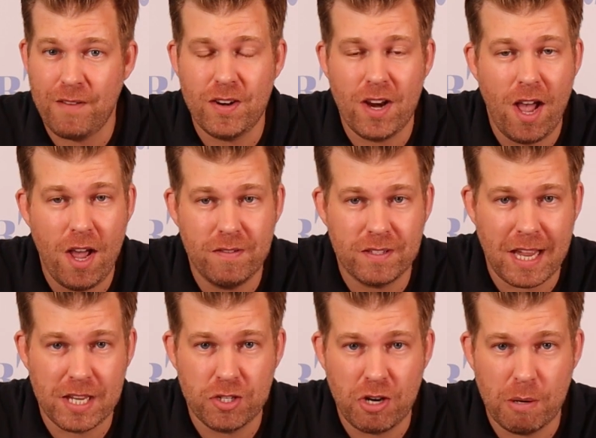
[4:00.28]
haven't heard of
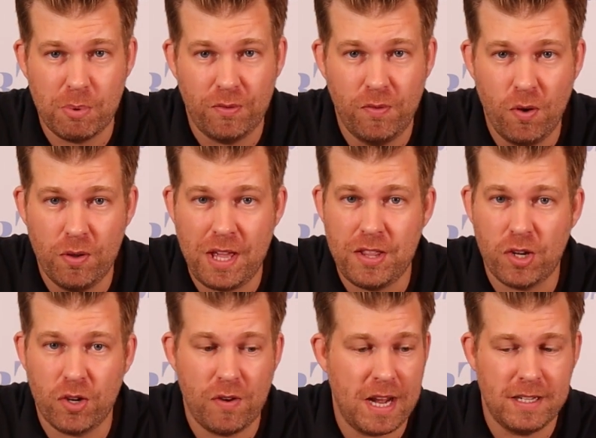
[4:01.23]
Scanstra before, they're the
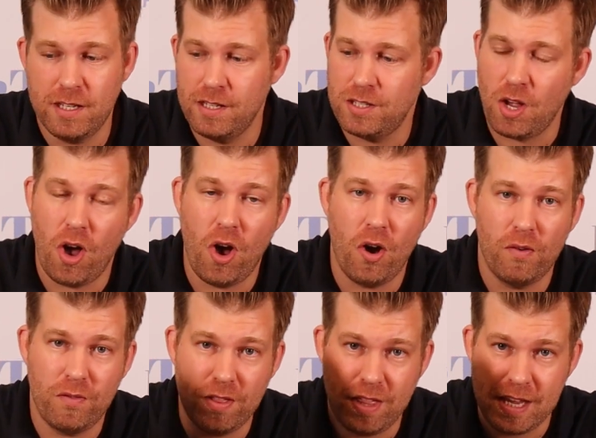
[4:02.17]
creators
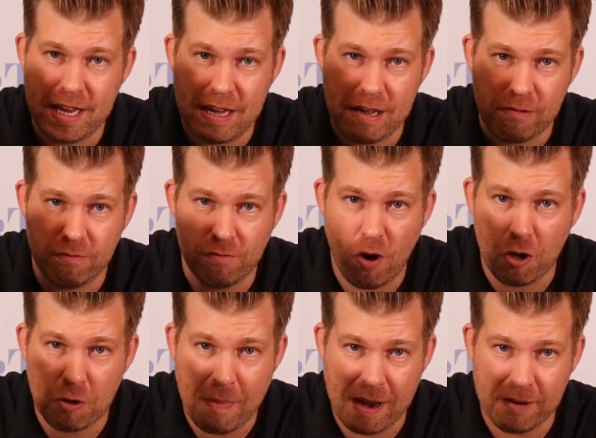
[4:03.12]
of the
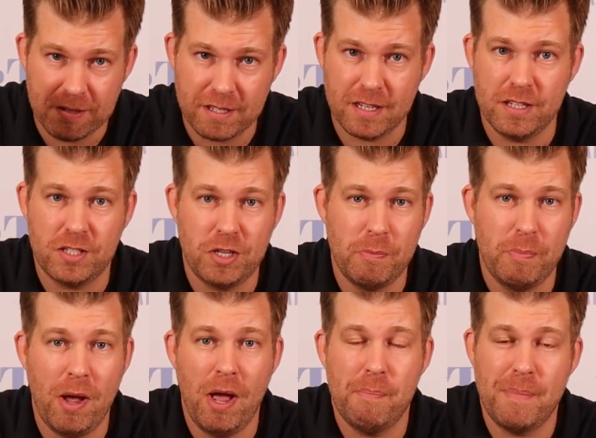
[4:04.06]
Rock Mount, a
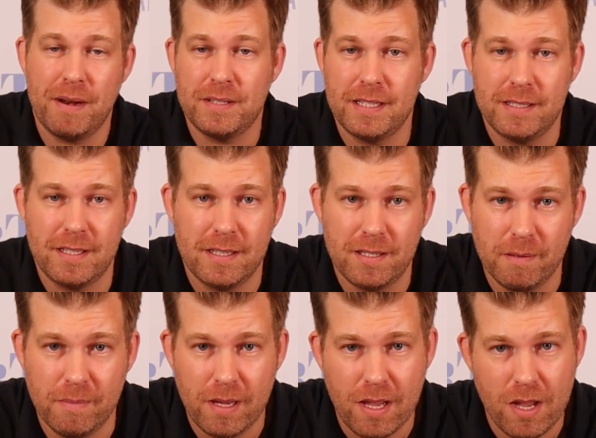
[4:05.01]
superb mounting
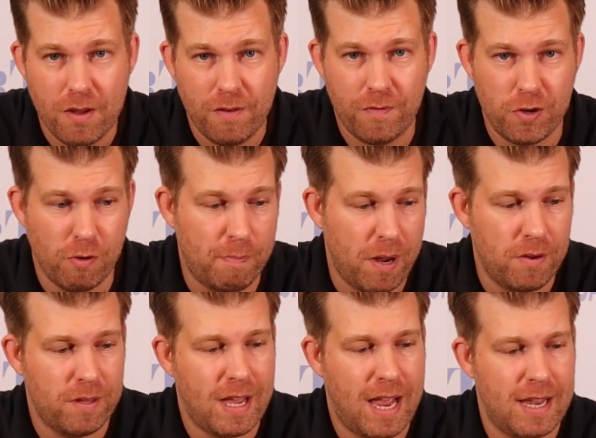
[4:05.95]
system for your
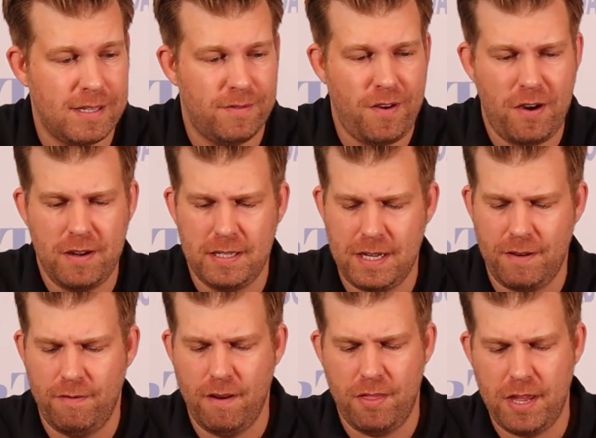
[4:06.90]
boat that has various
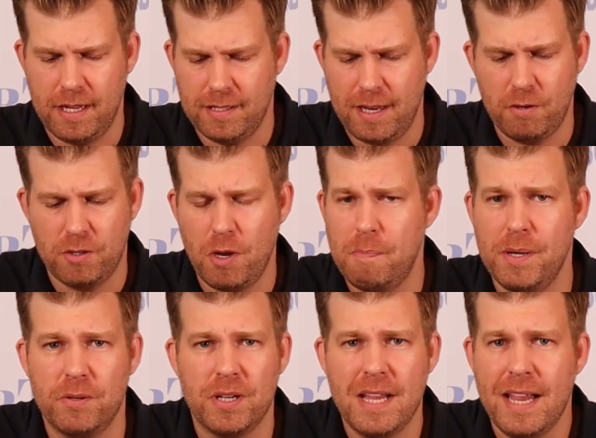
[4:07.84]
different things. They also
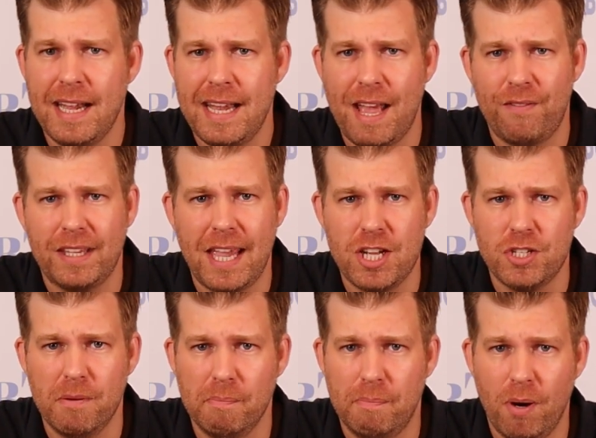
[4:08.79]
build
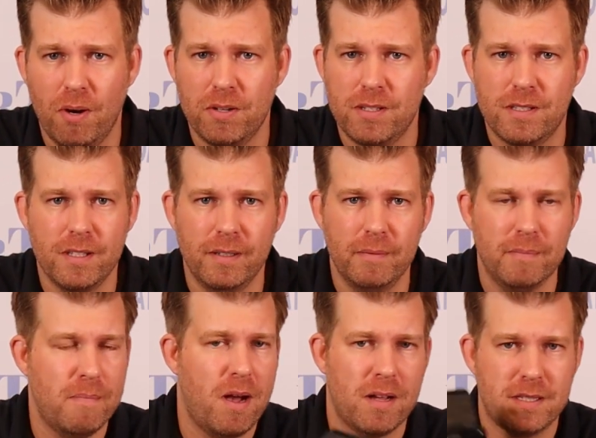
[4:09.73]
navigation pods
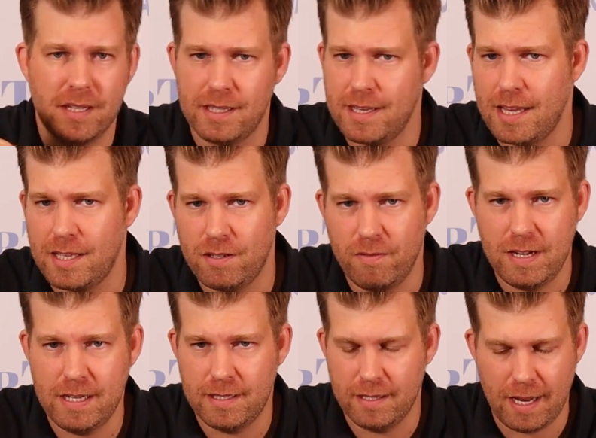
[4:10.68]
and mast
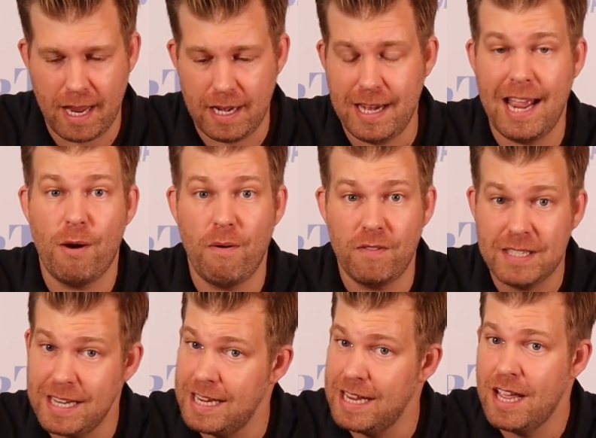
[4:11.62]
accessories, and now
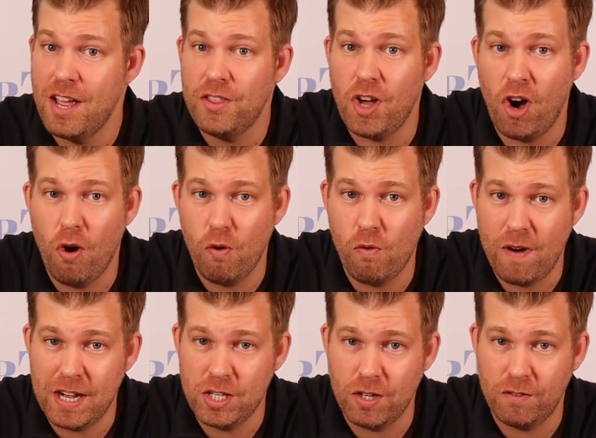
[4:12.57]
obviously the whole
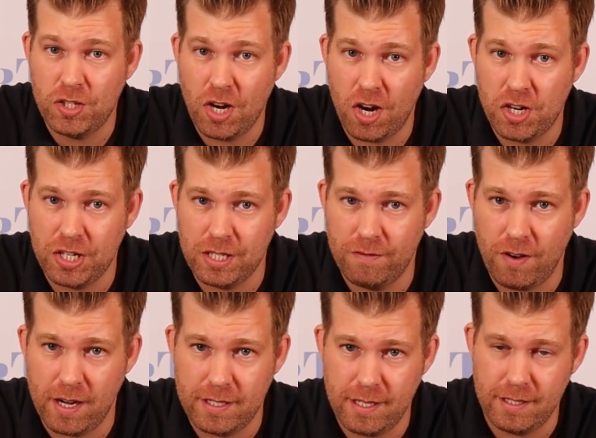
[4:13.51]
range of charging
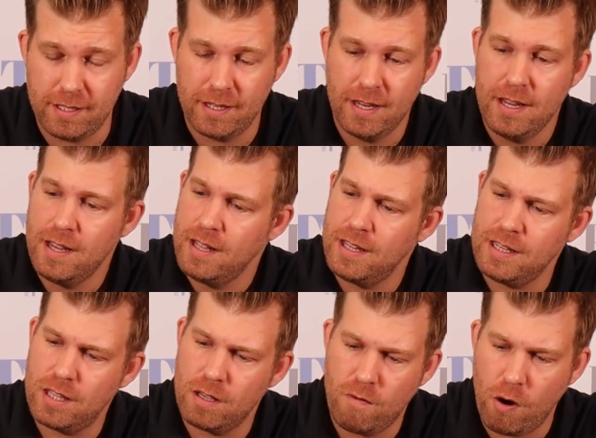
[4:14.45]
devices.
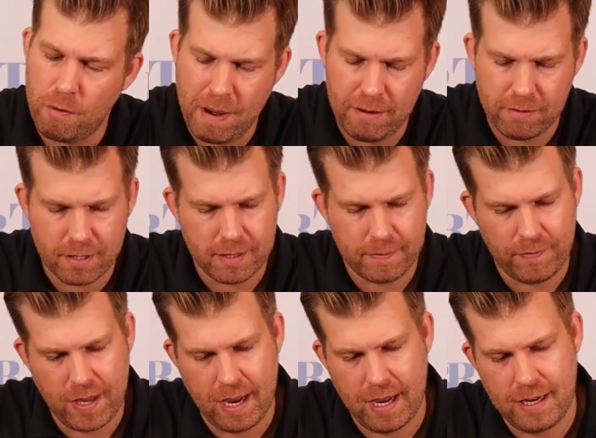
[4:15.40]
These are the Rock Mounts,
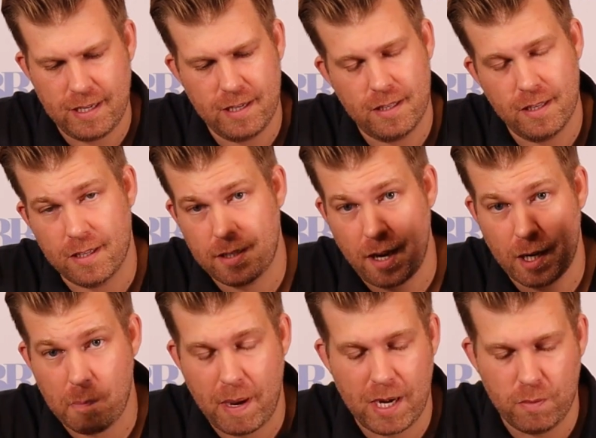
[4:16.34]
and this is the
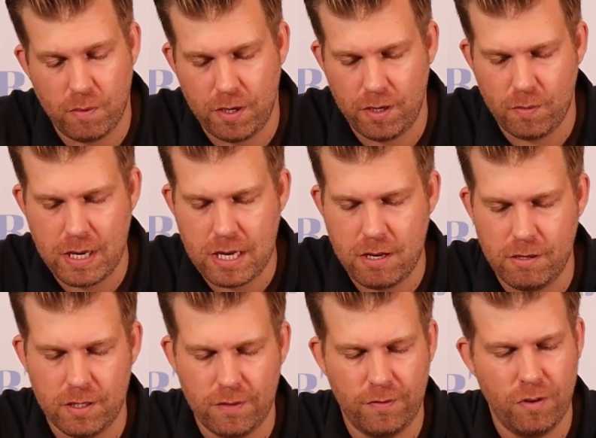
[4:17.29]
sucker pad one that we
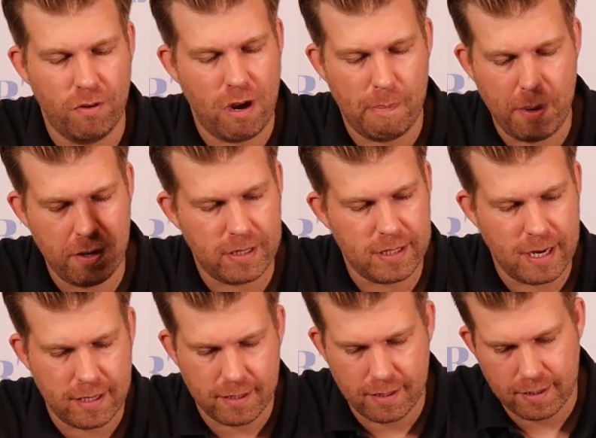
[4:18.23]
use for our boat
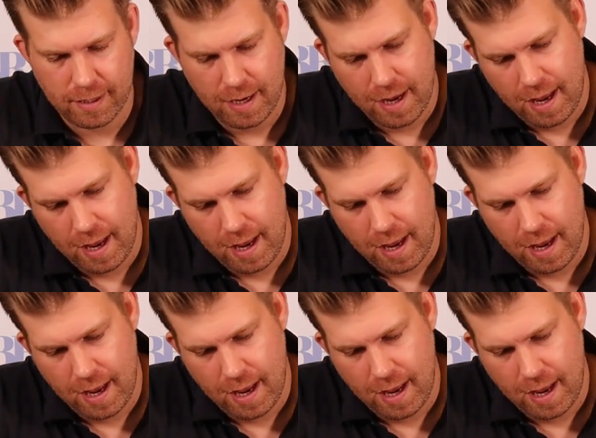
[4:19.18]
tests.